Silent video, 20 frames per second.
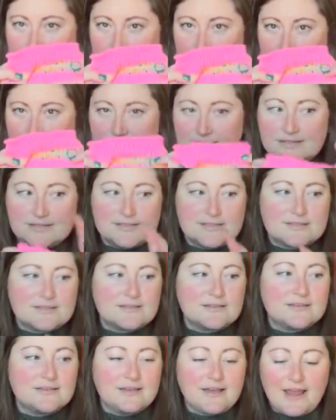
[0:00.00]
this,
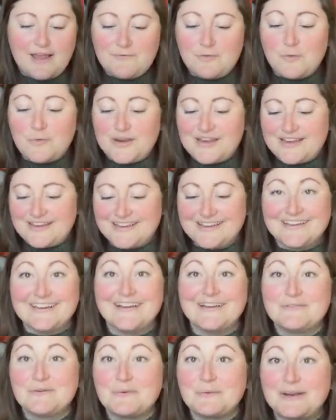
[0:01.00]
I have a
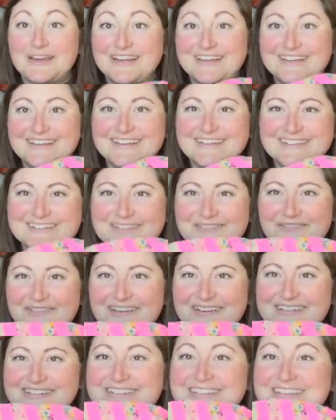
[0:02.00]
week to
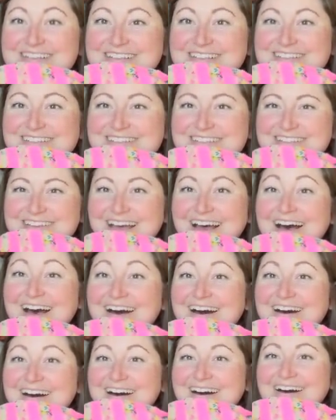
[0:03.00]
finish this,
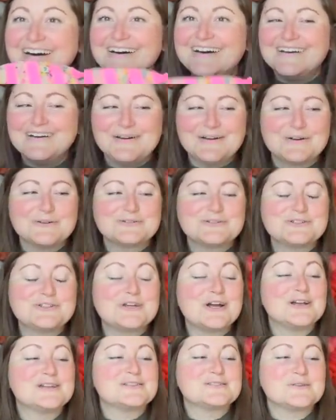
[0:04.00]
or
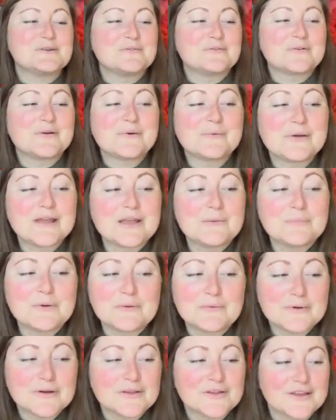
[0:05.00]
just over a week, but
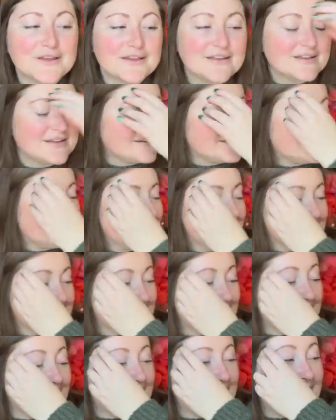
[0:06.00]
really
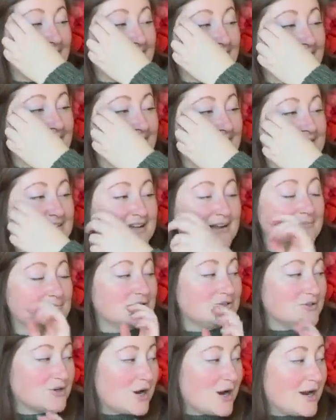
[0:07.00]
considering I have to give it time to
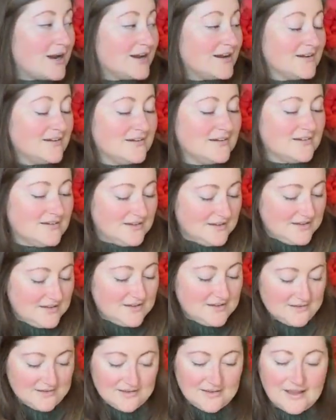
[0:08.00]
dry,
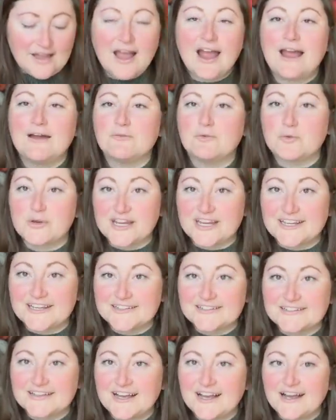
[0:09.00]
I have a week.
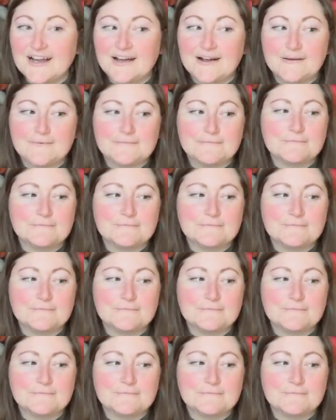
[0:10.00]
I